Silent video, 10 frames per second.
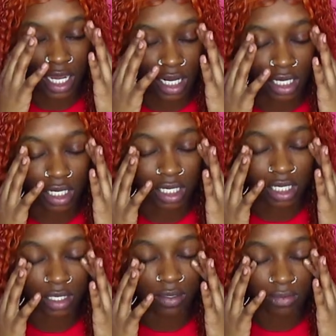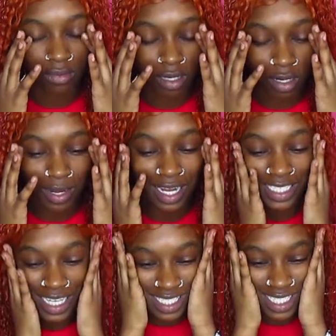Um, oh my
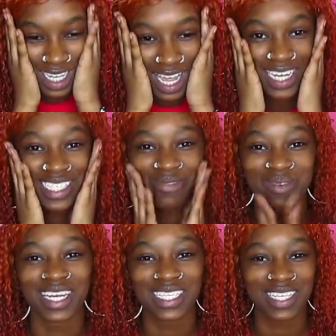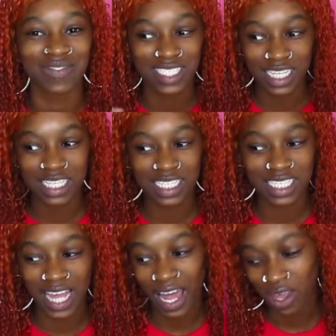gosh, I suck at explaining stuff. See, this is
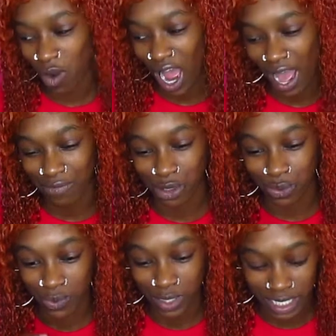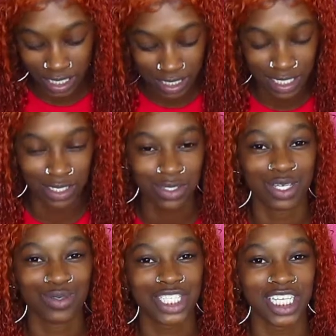exactly why I have to read the
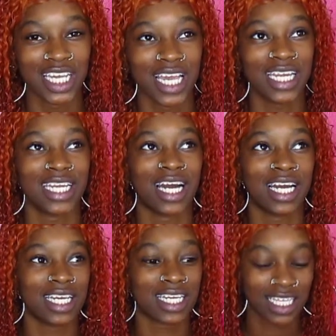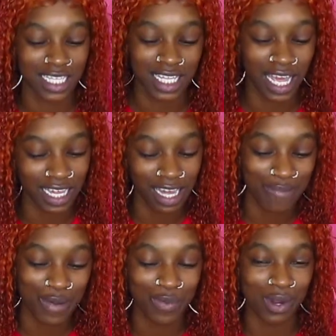description and not like
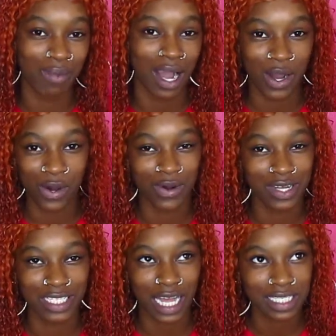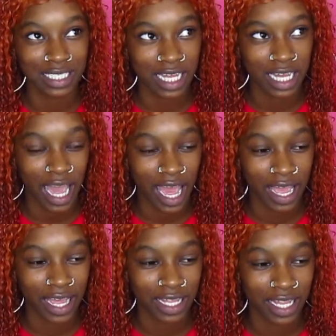come up with my own, because I suck
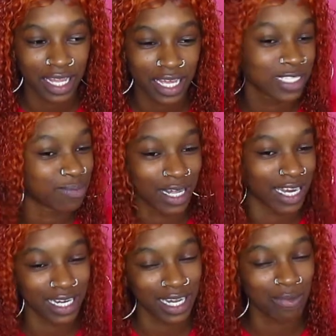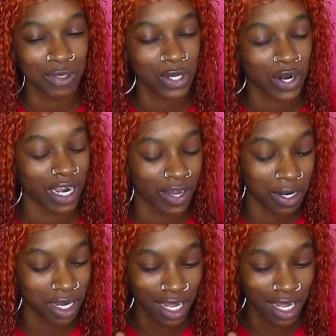at explaining. I'm sorry, y'all.